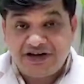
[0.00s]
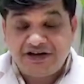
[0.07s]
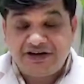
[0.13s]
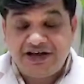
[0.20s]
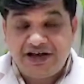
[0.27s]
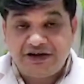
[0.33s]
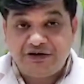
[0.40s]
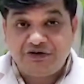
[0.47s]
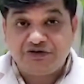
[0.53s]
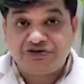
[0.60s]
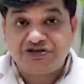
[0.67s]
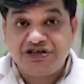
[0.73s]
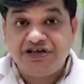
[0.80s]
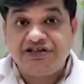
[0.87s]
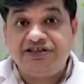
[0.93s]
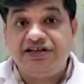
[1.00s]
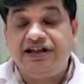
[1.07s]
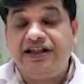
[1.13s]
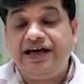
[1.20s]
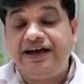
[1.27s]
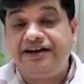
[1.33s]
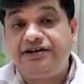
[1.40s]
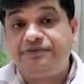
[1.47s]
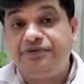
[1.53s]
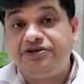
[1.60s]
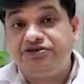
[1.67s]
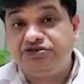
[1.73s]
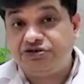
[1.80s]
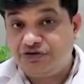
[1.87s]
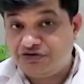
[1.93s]
and diagnosed, they land up in
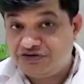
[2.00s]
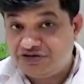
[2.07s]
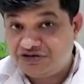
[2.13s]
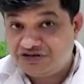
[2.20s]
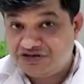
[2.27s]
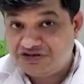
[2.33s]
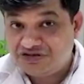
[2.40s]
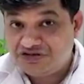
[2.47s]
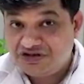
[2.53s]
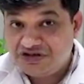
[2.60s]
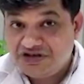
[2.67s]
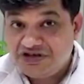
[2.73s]
cirrhosis.